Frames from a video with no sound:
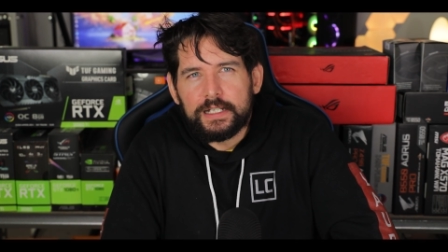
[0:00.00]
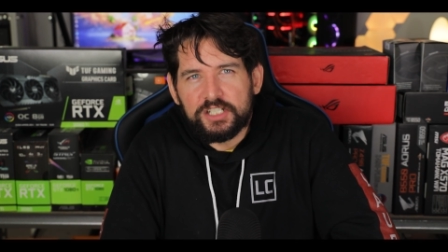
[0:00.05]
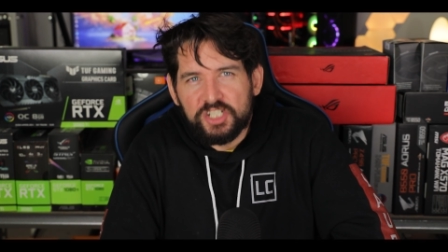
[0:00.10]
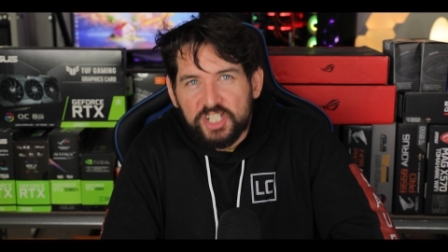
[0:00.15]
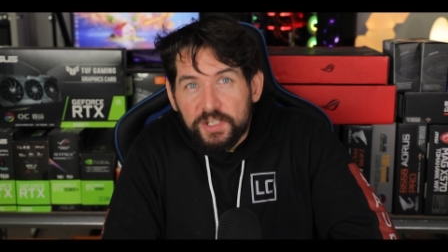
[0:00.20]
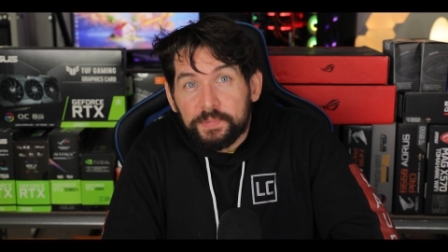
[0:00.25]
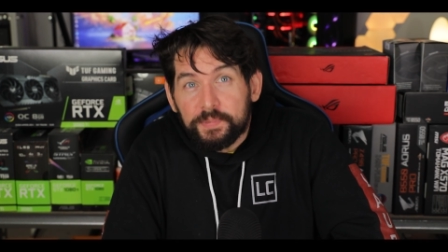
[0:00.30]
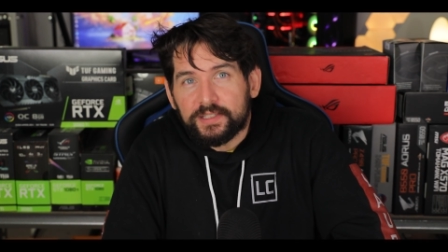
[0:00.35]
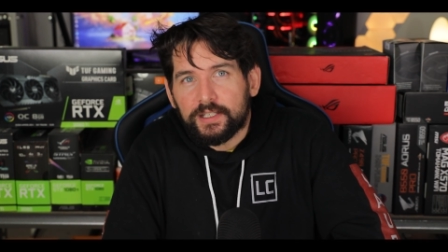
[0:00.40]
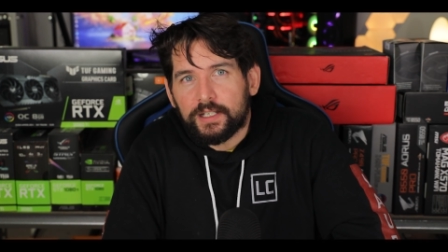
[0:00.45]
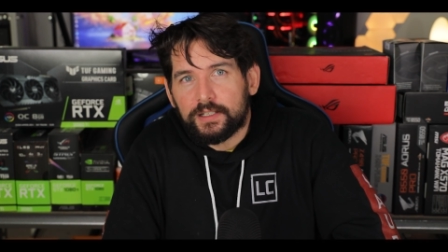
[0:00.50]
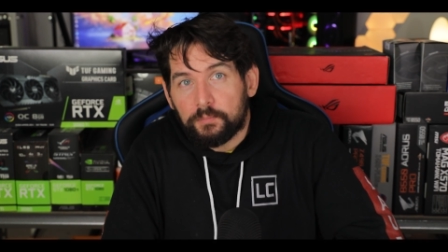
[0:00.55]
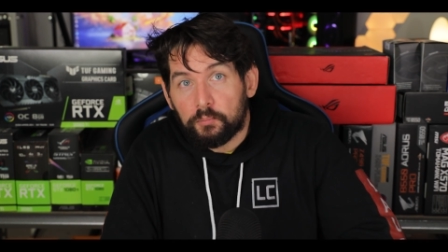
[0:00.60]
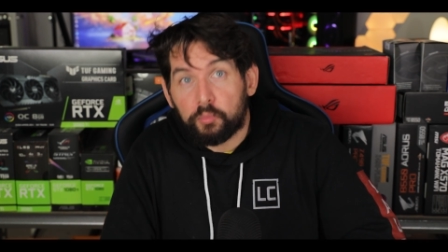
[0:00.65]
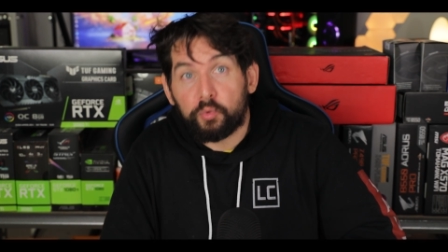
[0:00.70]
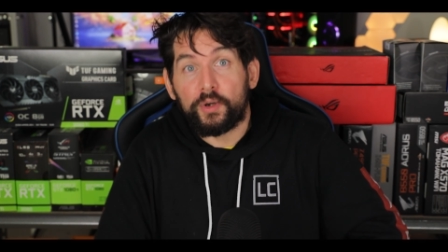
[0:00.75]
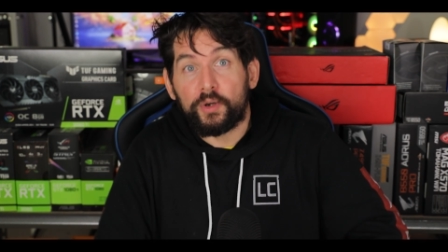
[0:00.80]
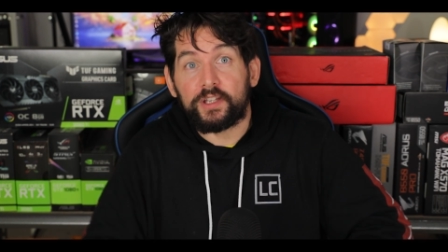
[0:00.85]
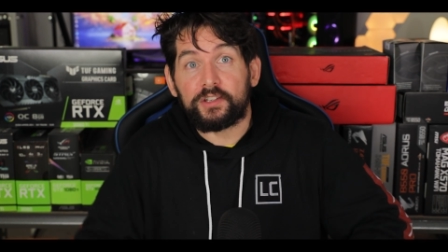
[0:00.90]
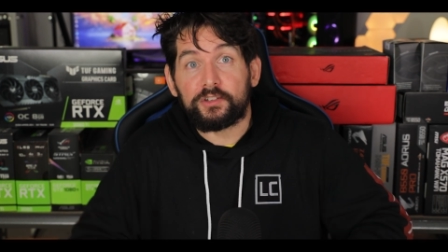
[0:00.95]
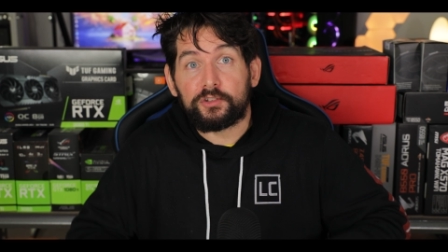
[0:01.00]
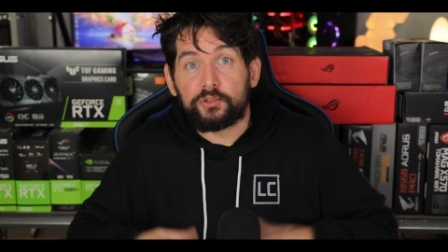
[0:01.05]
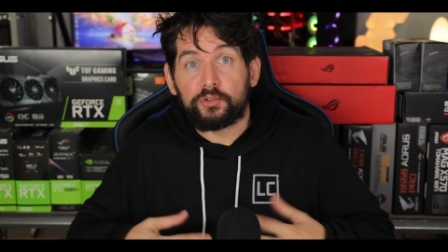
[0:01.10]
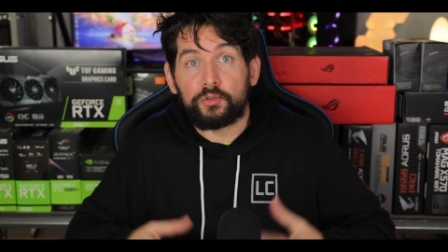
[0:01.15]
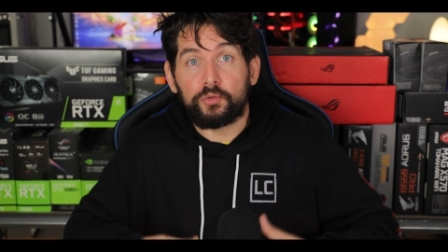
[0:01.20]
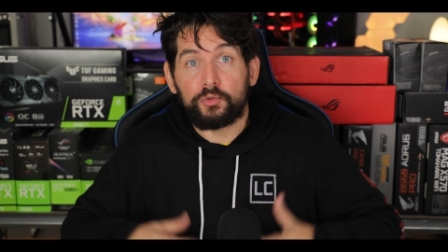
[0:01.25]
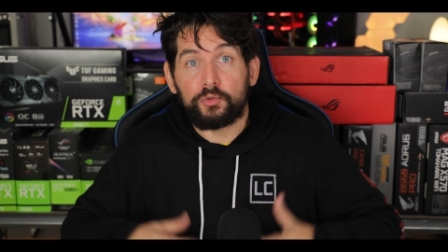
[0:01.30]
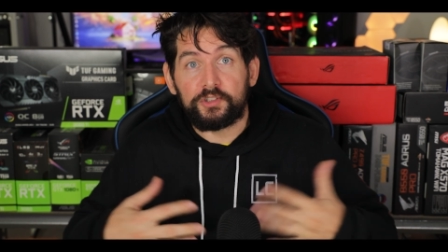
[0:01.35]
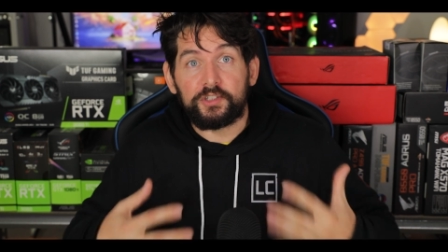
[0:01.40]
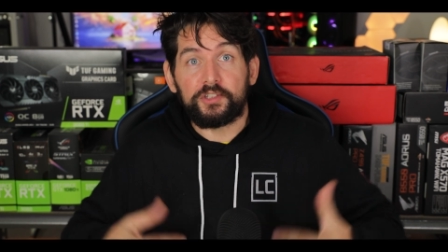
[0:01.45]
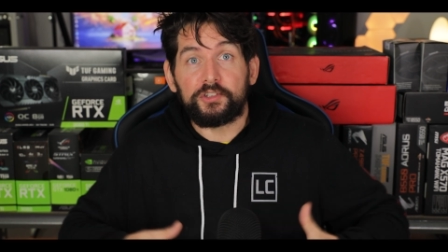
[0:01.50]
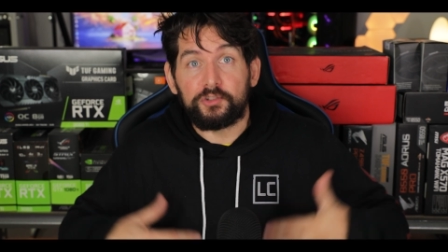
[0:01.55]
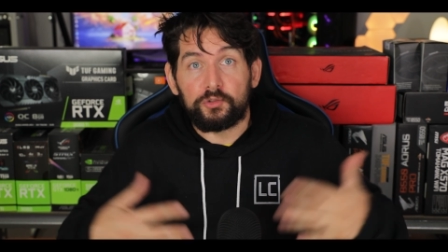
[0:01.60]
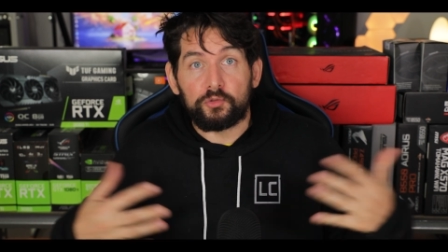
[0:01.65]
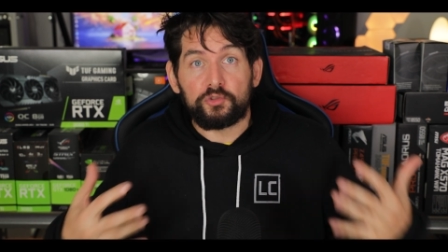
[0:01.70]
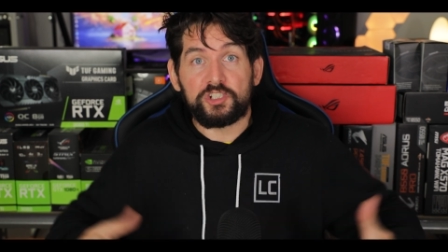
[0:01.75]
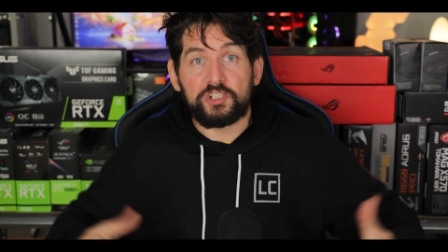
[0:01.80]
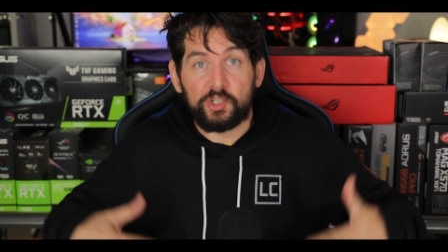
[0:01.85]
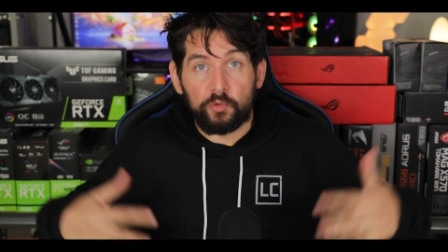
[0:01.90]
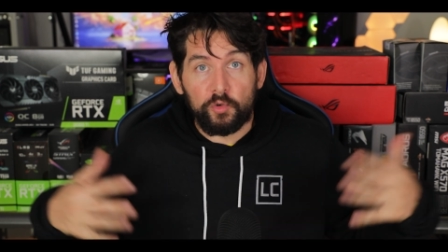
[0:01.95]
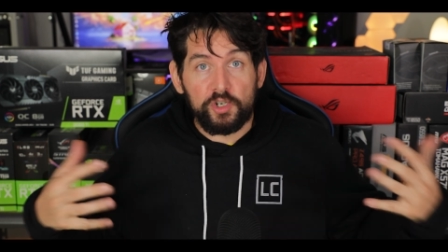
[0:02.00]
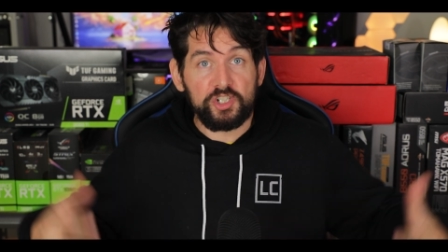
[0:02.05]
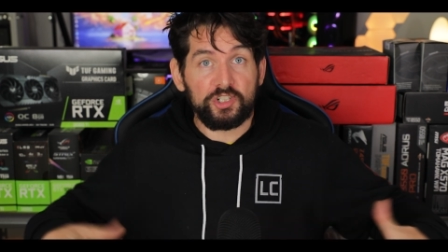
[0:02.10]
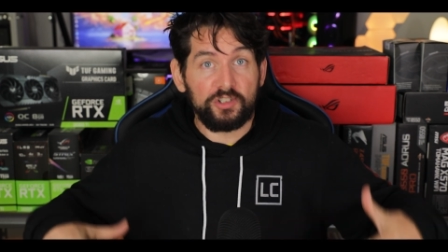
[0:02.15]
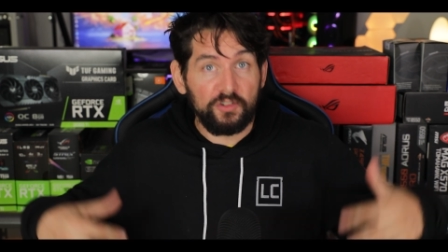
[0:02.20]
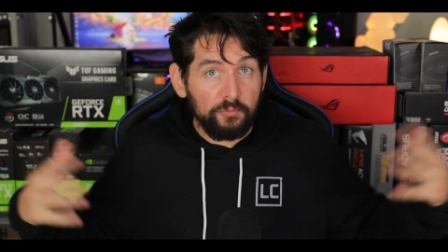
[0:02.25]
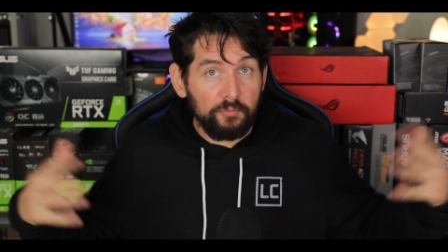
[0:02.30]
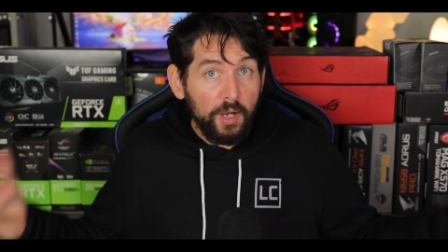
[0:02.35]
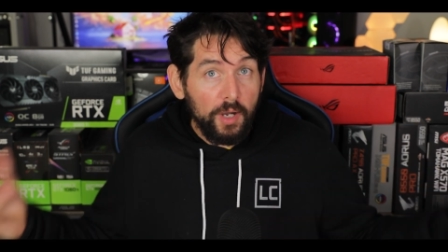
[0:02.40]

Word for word: chipset brings to this new generation of